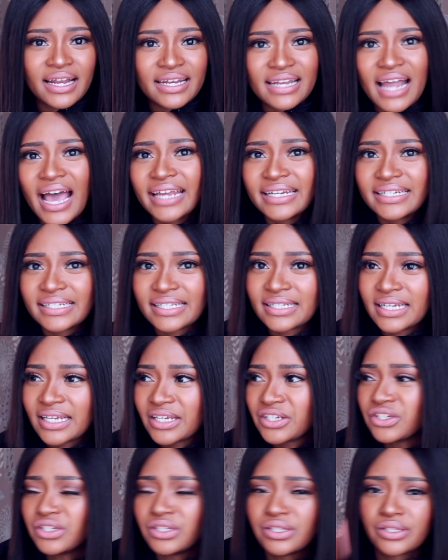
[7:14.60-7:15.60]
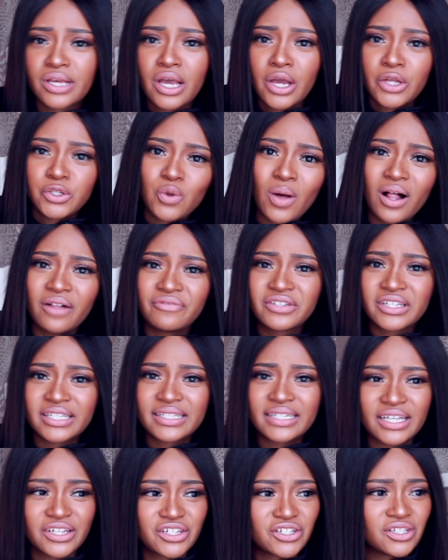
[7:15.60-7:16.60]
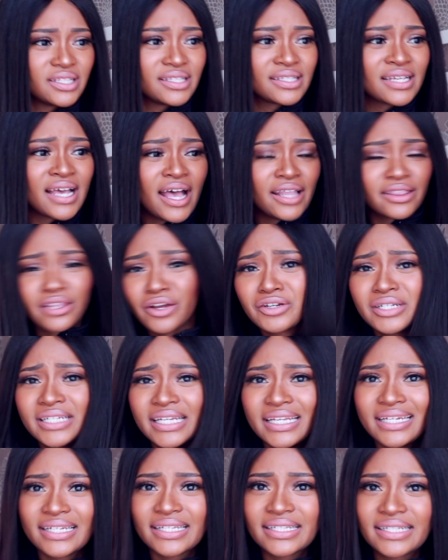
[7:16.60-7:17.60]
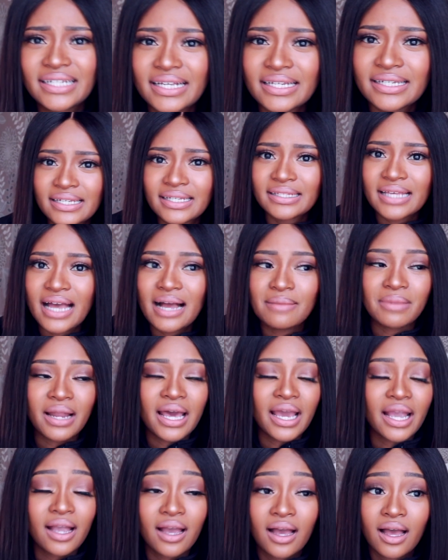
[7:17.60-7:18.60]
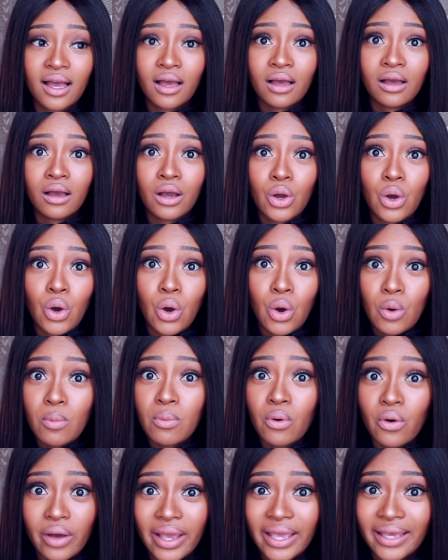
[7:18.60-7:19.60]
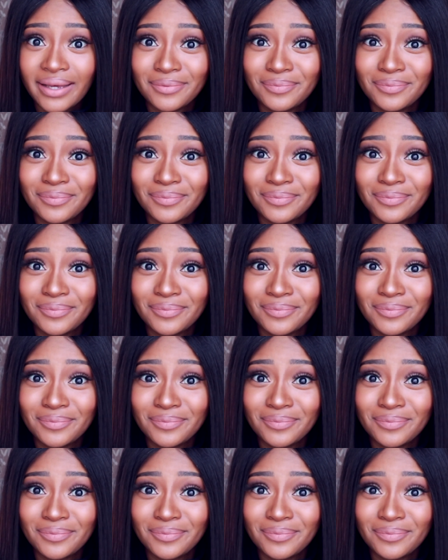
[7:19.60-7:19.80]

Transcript: 9 distinctions, 12 distinctions, 13 distinctions. I'm like, oh boy.